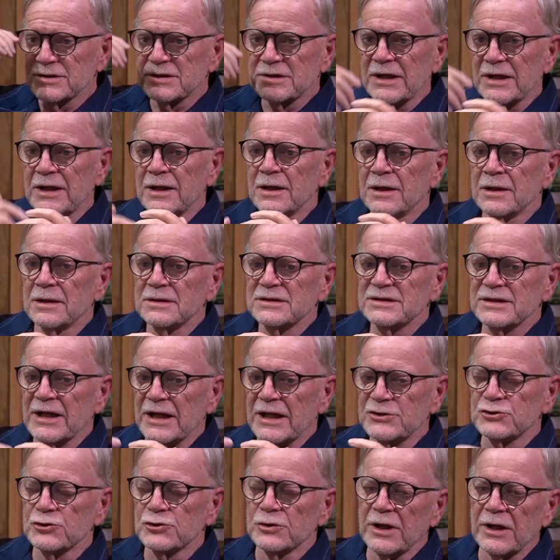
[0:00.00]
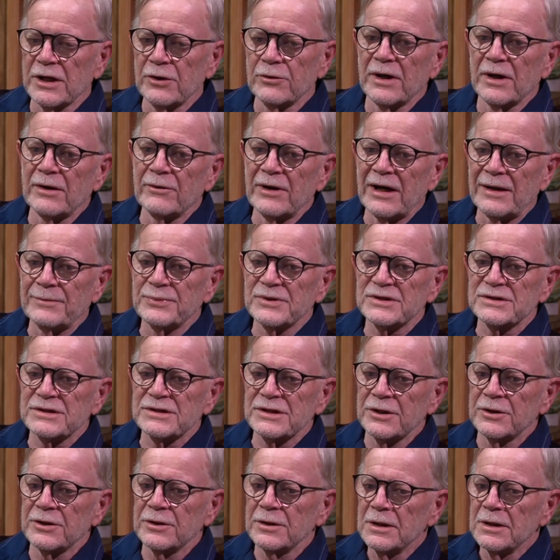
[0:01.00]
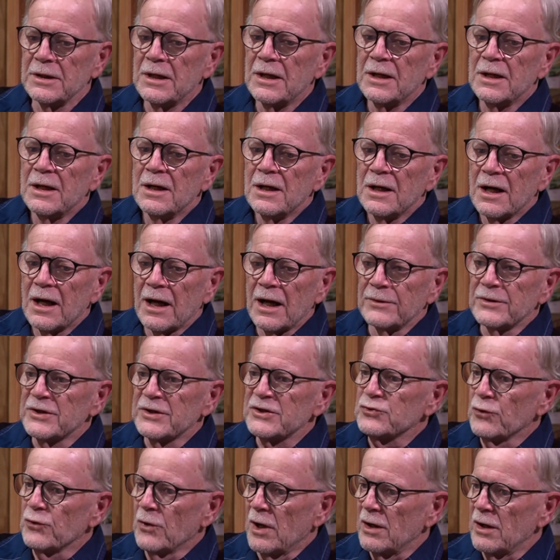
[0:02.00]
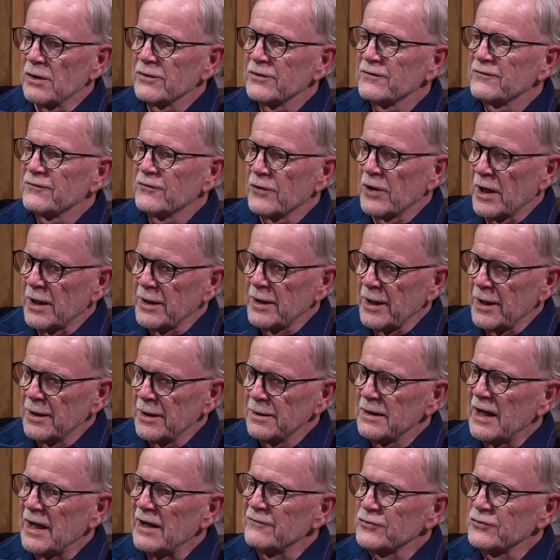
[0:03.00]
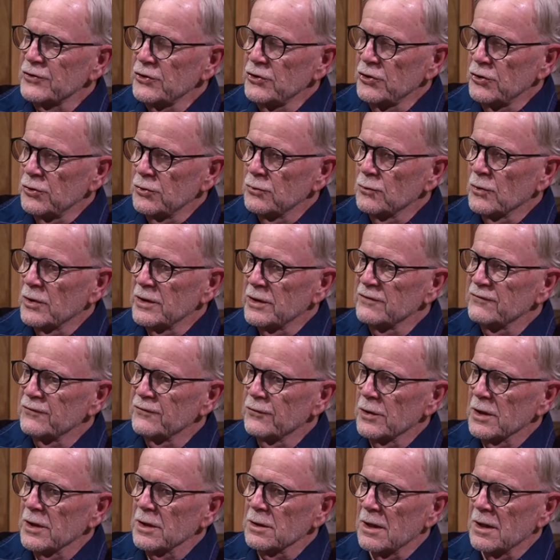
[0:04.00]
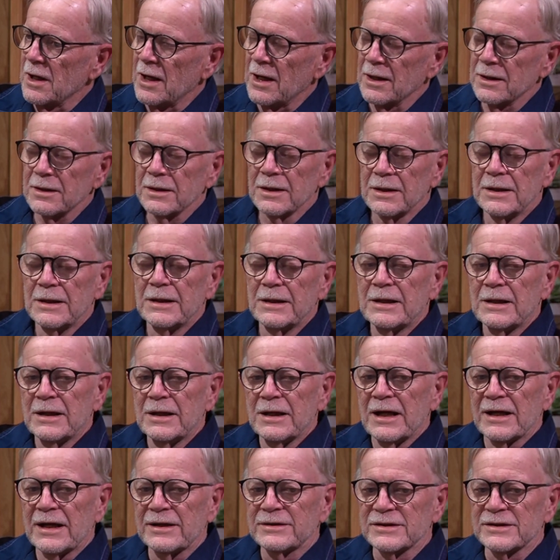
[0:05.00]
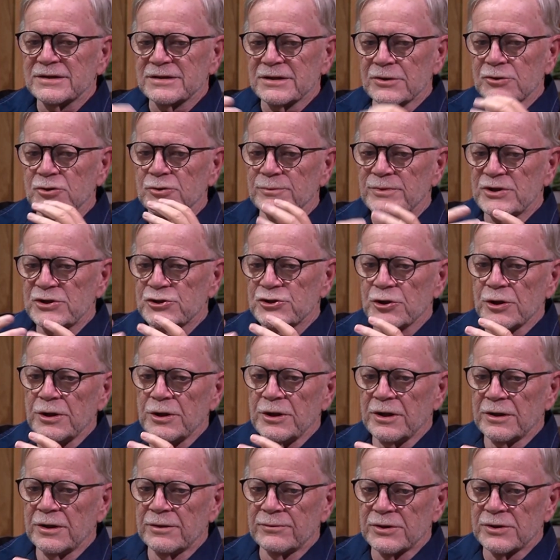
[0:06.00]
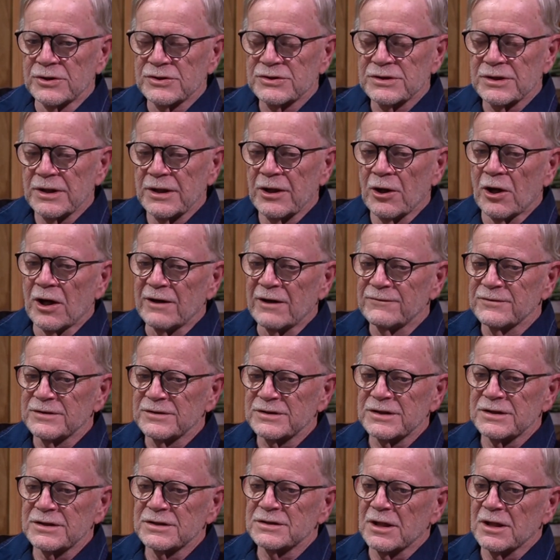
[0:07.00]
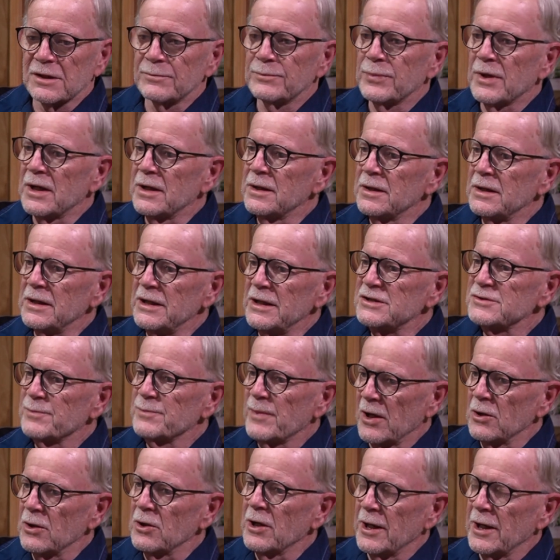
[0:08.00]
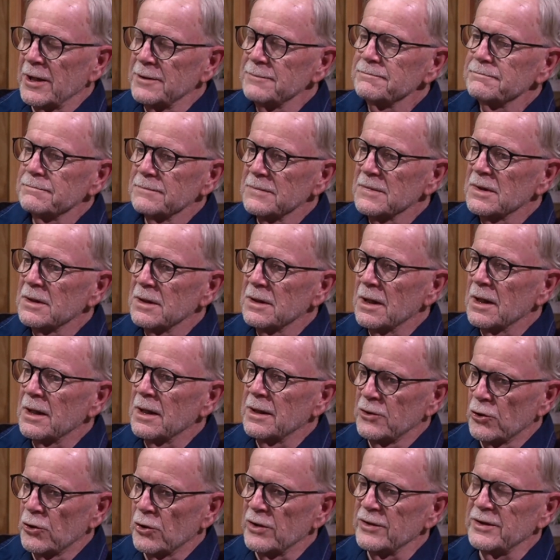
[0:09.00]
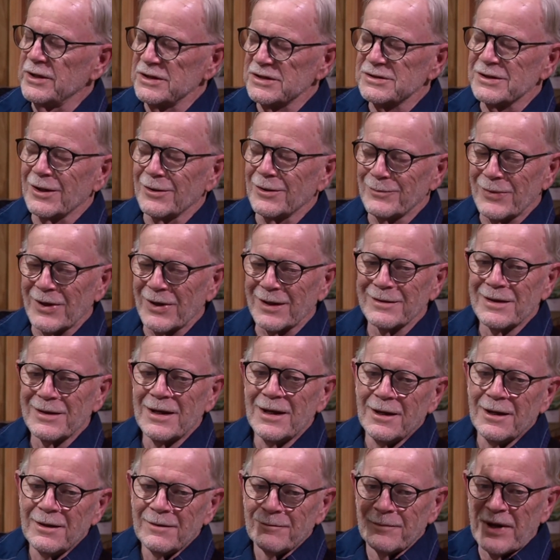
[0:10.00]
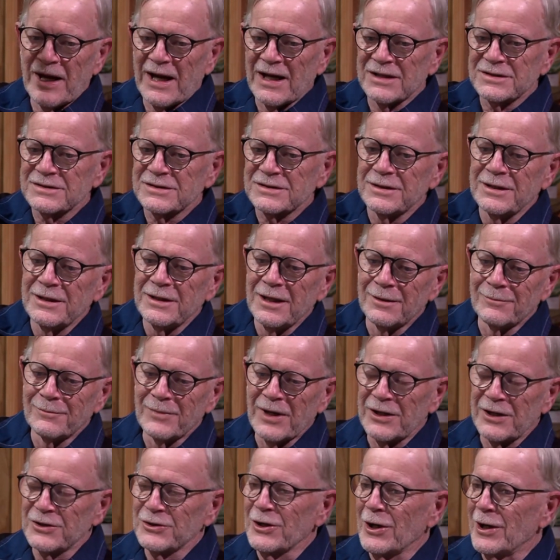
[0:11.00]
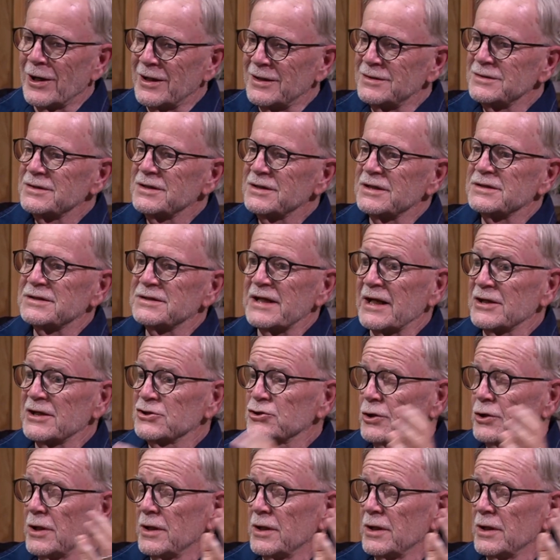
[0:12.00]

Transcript: uh, scheduled in Grand Rapids here on the 12th, Friday afternoon, 1 to 4 o'clock at the Central Michigan University offices up on East Beltline. Yeah, I know where those Northeast are. Beltline, yeah. past the uh, Meijer Gardens. It's actually in